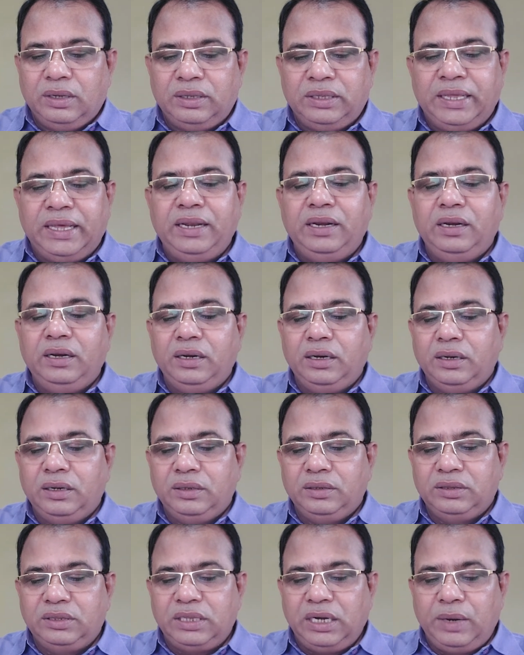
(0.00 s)
Then
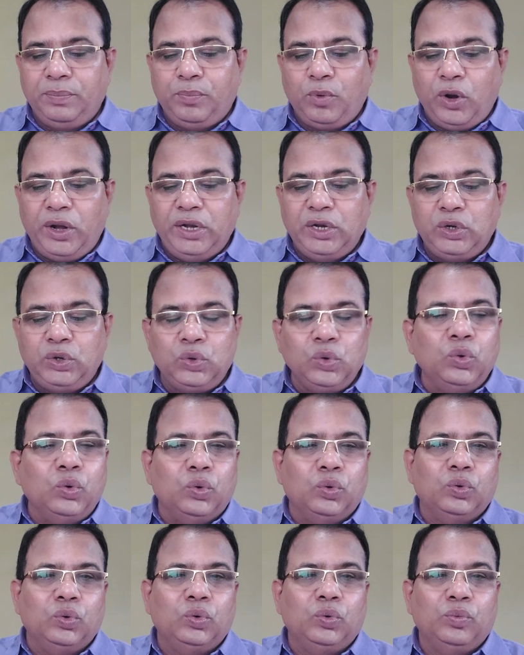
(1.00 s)

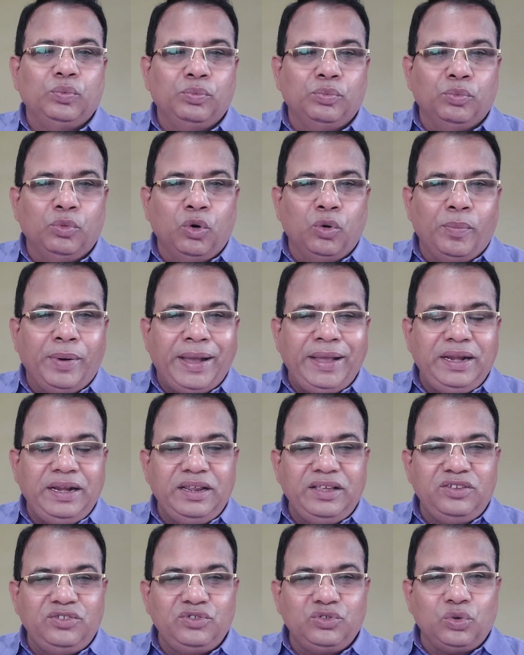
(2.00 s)
3.2, mobile
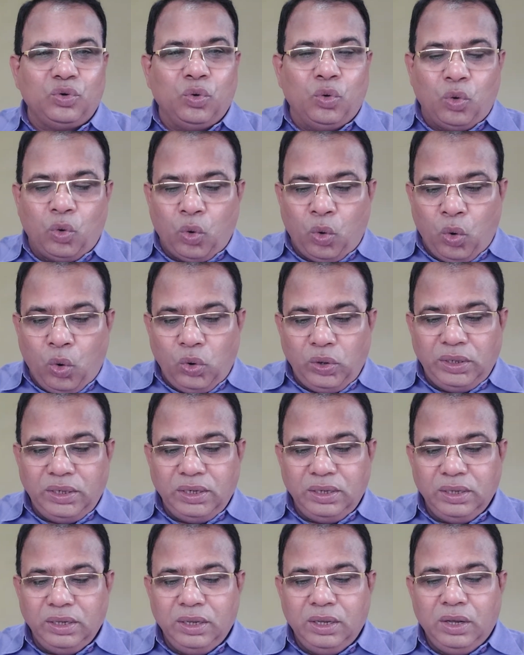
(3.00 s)
is
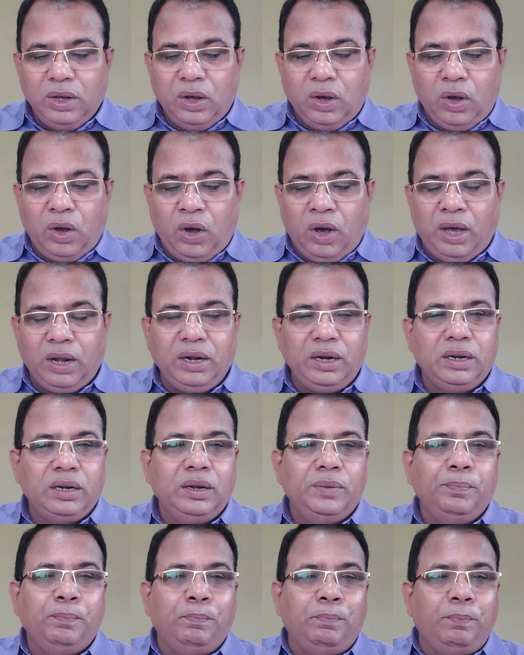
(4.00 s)
own or
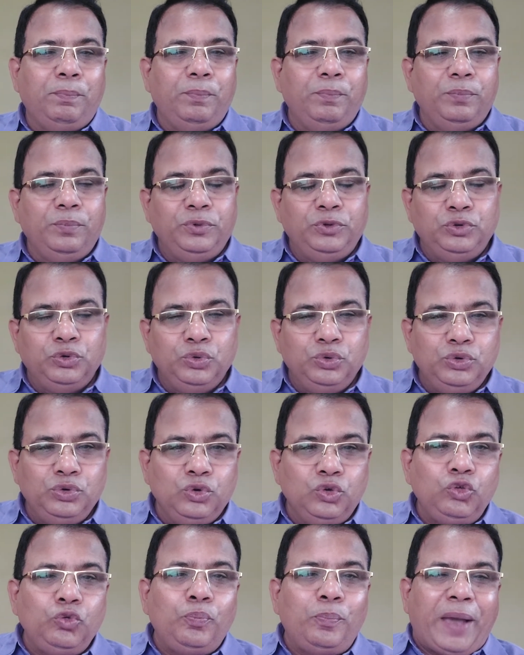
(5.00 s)
you
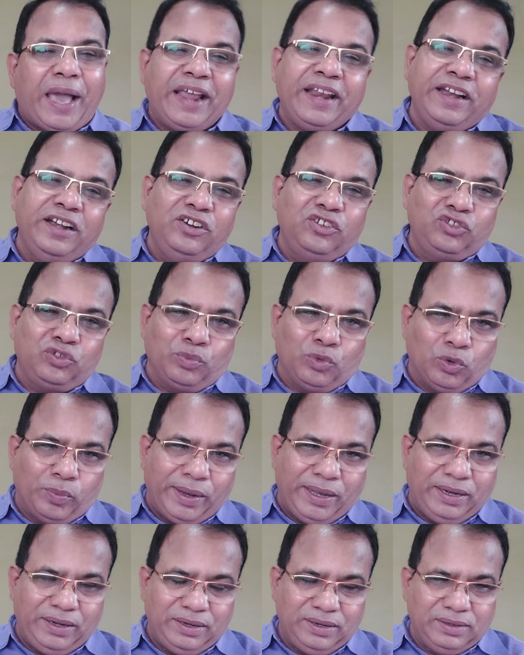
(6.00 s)
use parents'
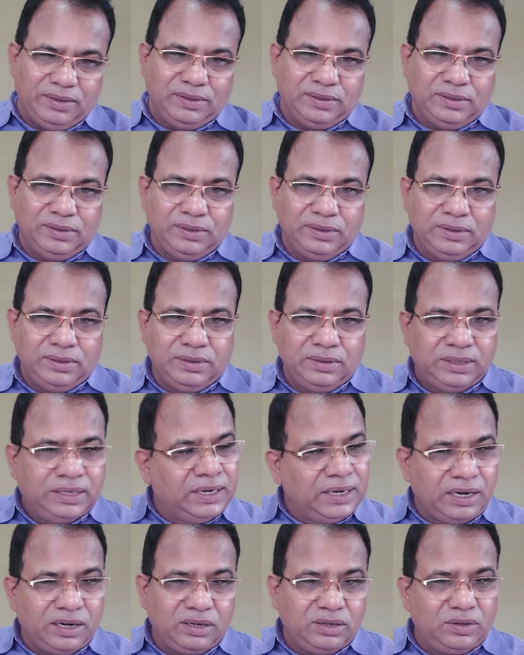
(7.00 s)
mobile.
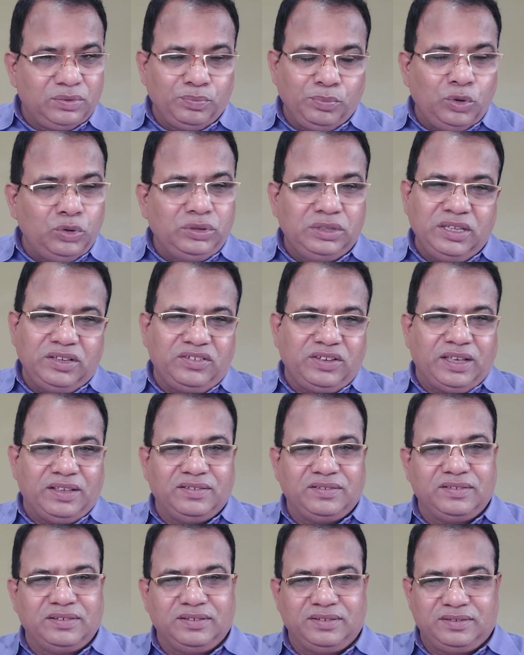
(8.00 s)
There are both the
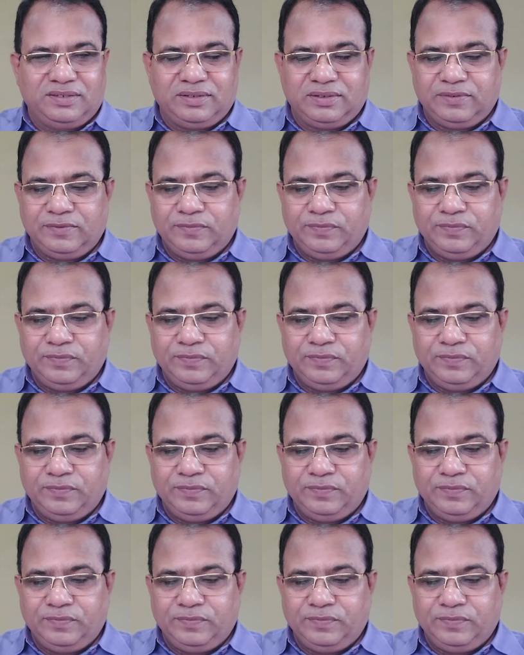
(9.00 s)
chances.